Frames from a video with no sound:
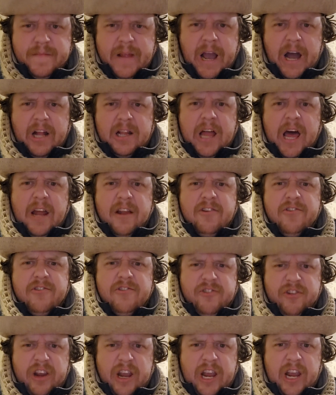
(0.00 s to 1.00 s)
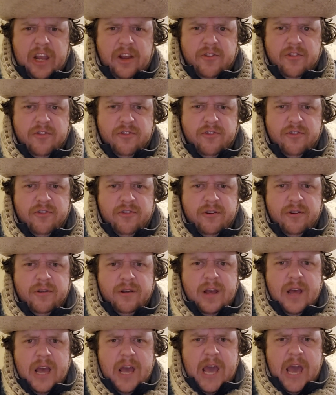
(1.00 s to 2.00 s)
a lot has changed,
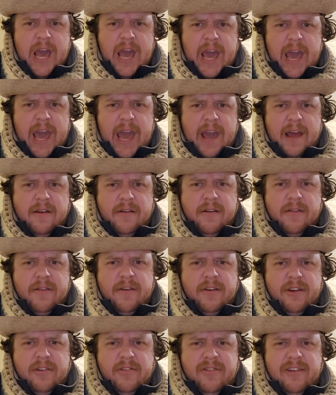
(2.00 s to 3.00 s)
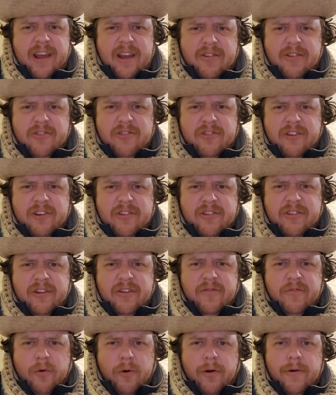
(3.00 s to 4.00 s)
and the Nintendo
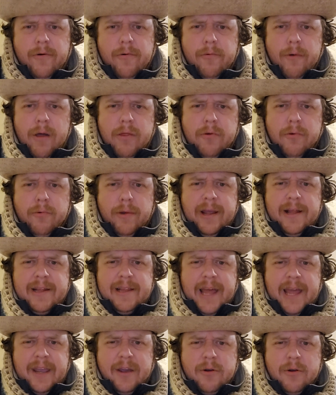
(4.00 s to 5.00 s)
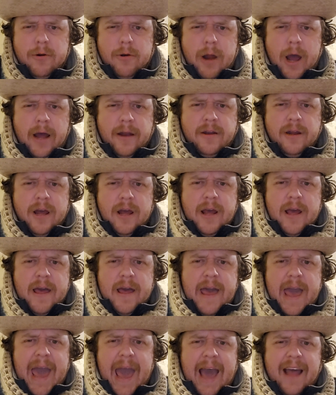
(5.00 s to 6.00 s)
64, whether we like it or not,
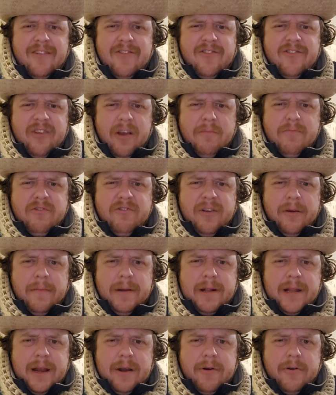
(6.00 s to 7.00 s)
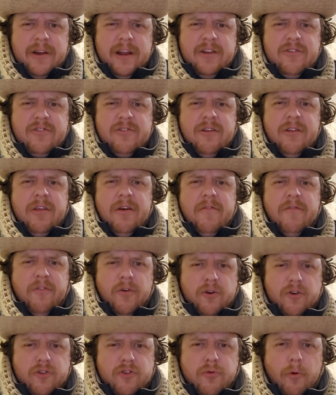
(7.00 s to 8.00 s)
had some similarity to the
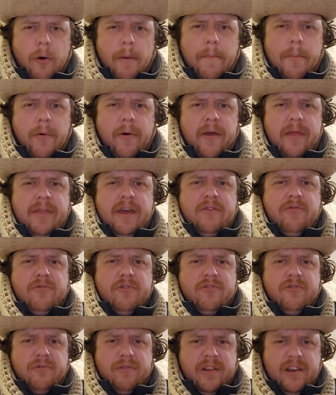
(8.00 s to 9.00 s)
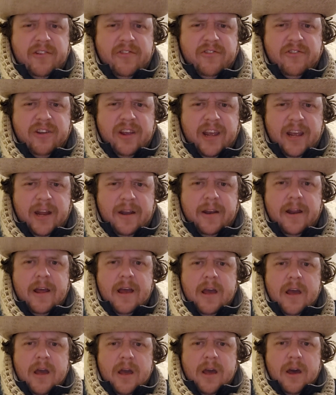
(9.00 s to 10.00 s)
Virtual Boy that was released in
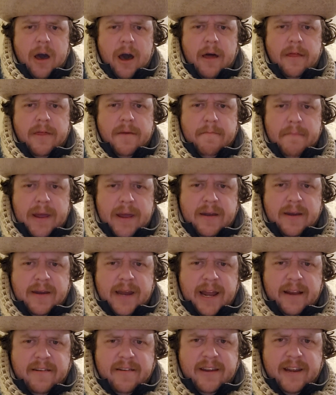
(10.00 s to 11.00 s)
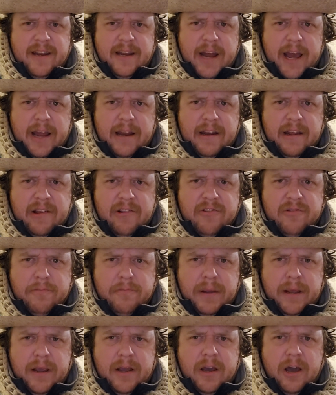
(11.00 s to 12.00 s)
the mid-1990s,
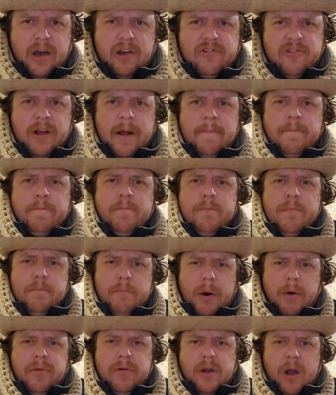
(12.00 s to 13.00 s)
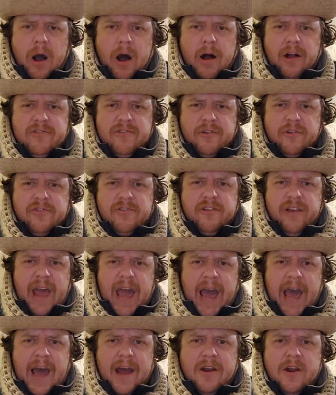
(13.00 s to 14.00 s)
because both consoles
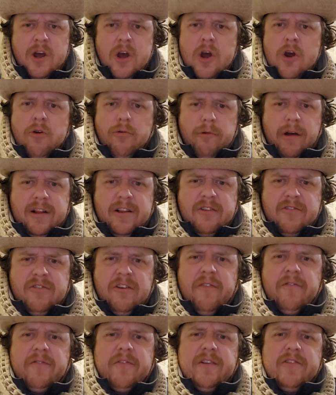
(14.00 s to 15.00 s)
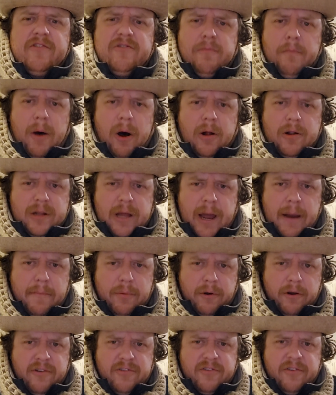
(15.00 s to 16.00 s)
had relatively small
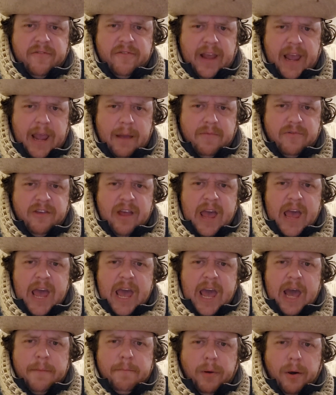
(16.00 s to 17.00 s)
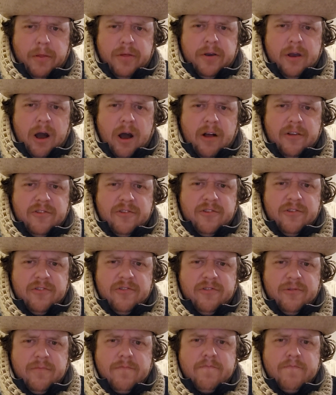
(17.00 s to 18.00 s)
libraries of games, and both
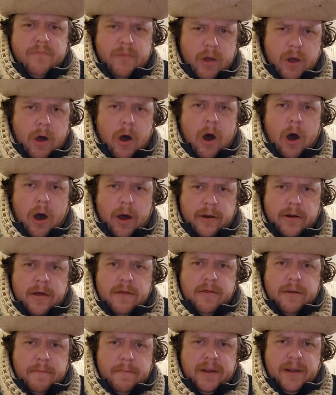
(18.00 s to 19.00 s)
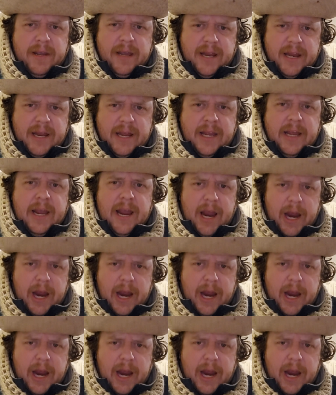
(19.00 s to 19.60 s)
consoles on the beginning